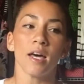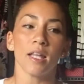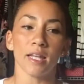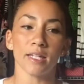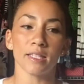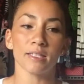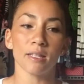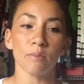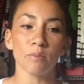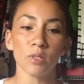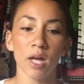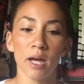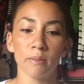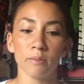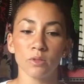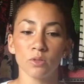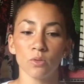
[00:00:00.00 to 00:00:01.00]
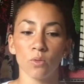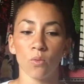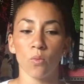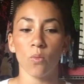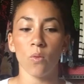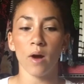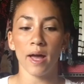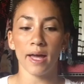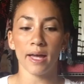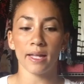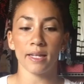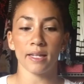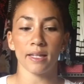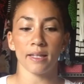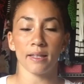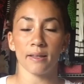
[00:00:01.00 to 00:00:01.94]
Like, sometimes when